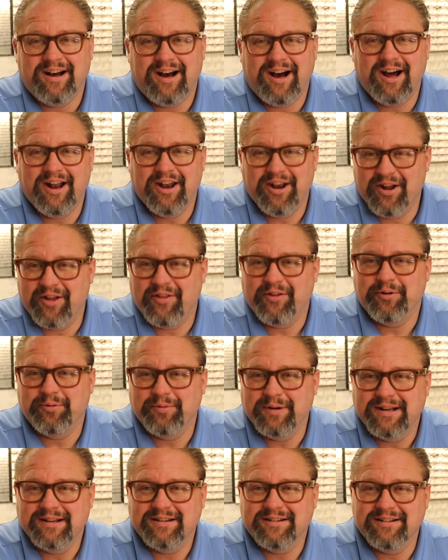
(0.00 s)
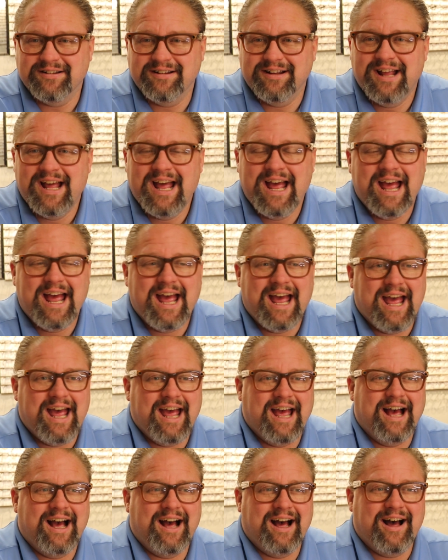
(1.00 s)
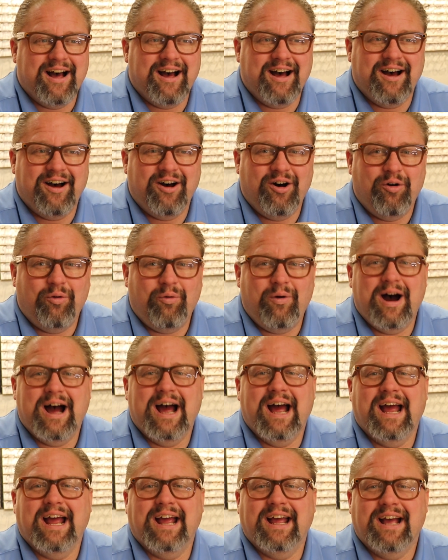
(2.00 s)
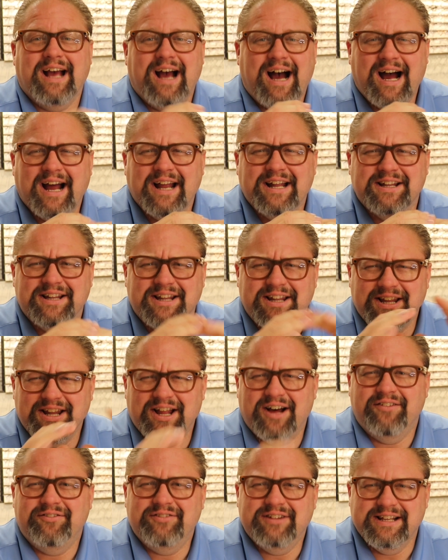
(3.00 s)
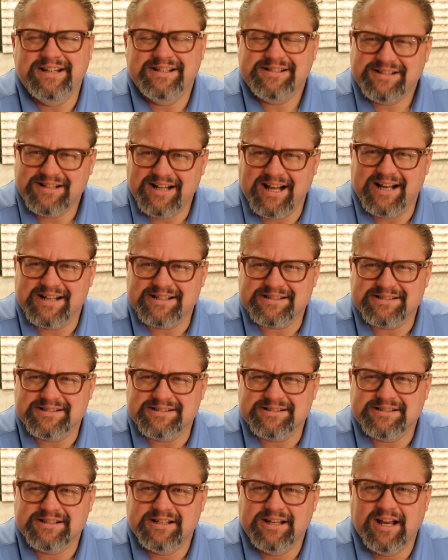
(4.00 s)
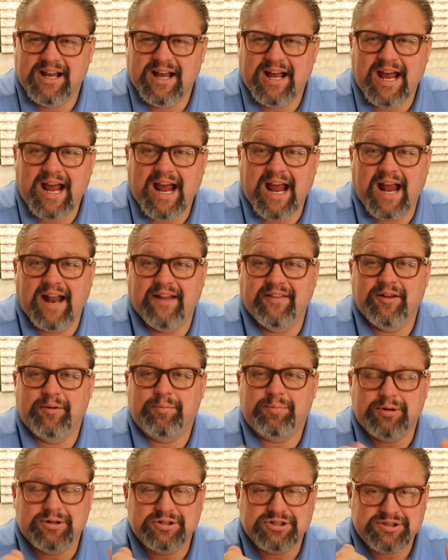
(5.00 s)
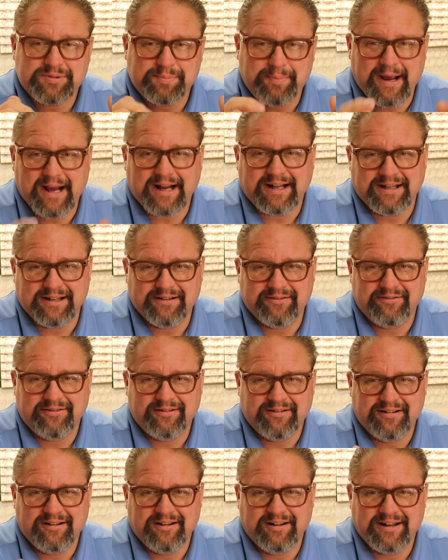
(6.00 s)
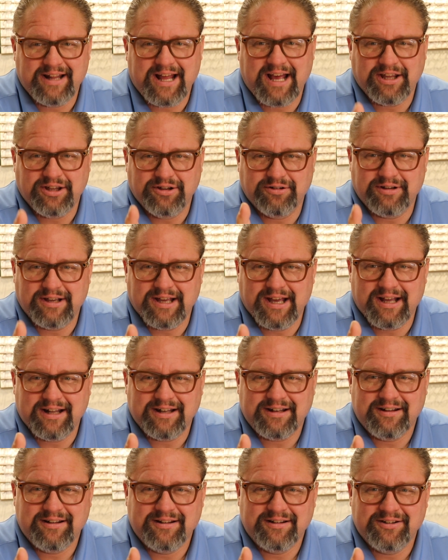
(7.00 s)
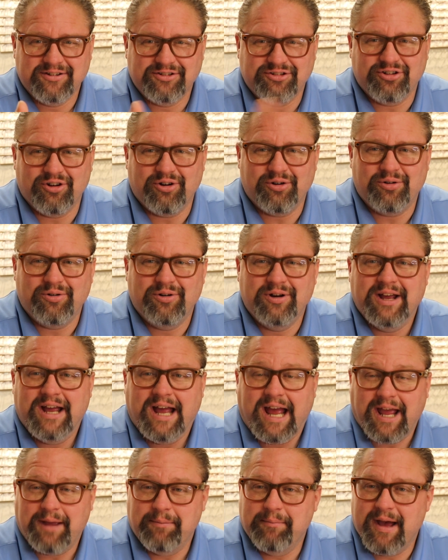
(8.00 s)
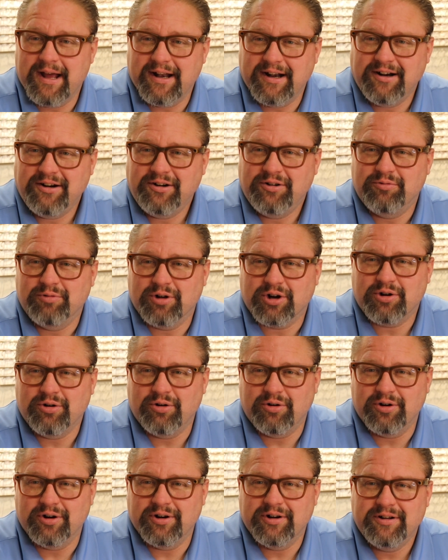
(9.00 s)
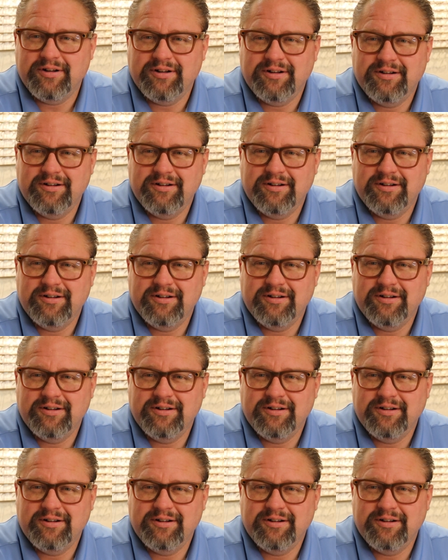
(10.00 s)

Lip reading: another reason why I love these glasses and the perspective that you get. So, hey Meta, record.